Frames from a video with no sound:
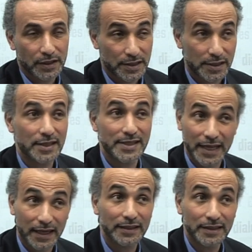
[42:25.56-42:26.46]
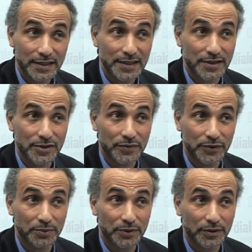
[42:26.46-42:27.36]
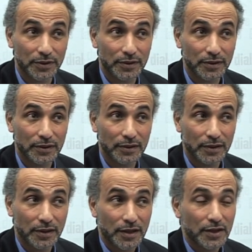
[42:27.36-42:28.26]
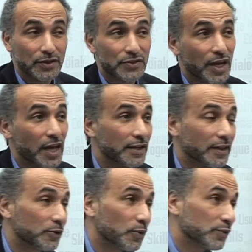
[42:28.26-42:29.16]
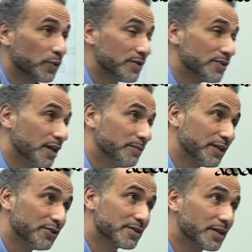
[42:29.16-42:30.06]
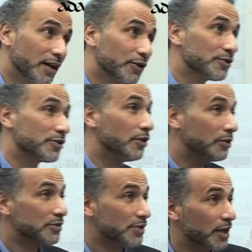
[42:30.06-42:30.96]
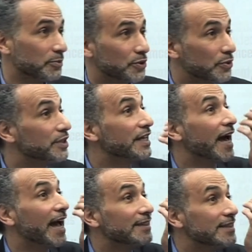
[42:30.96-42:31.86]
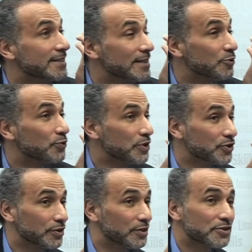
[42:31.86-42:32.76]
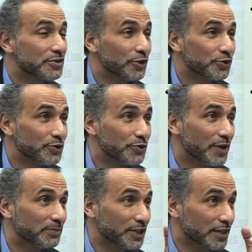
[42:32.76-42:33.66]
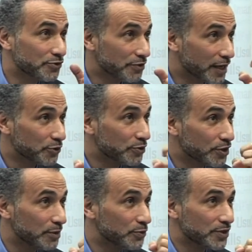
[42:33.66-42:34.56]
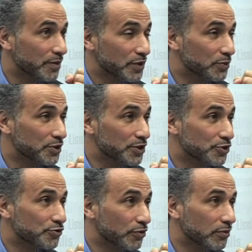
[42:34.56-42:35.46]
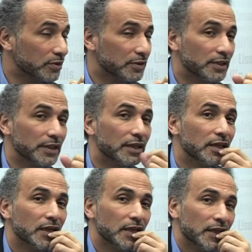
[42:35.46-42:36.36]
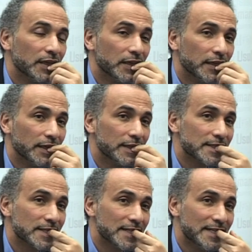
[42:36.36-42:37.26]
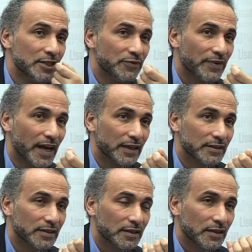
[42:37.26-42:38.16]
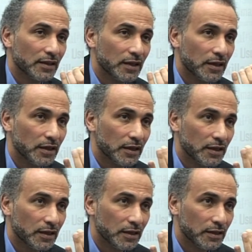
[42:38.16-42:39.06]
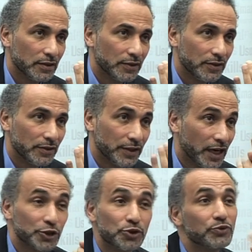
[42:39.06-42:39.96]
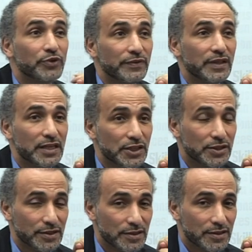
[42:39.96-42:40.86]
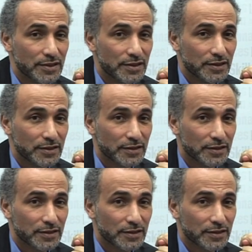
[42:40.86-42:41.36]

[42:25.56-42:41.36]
This is the second thesis of the book. Saying that what was said by the scholars a long time ago, they had this intuition, it's not new, I'm just trying to come with something which is stronger here, is in fact, uh, there are two revelations